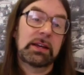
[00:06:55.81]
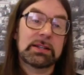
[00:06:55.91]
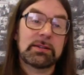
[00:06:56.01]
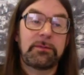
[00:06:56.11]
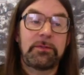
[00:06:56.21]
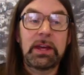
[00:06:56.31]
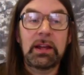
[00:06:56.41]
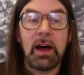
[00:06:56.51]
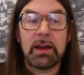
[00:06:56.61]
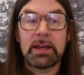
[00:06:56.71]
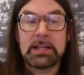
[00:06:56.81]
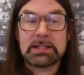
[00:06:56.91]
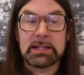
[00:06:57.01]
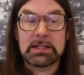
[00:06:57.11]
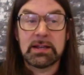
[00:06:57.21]
He doesn't feel like
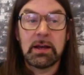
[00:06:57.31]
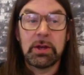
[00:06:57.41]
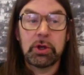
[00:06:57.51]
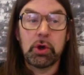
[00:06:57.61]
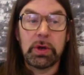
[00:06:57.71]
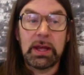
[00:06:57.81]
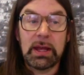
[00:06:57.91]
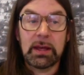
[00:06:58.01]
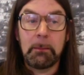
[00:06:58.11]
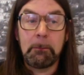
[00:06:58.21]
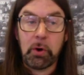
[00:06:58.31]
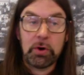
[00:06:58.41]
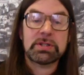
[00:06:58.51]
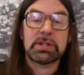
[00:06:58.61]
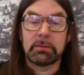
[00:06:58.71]
he's this unique
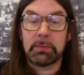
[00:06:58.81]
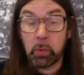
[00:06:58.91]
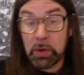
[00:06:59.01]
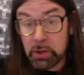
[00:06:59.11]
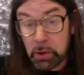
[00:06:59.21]
person, but we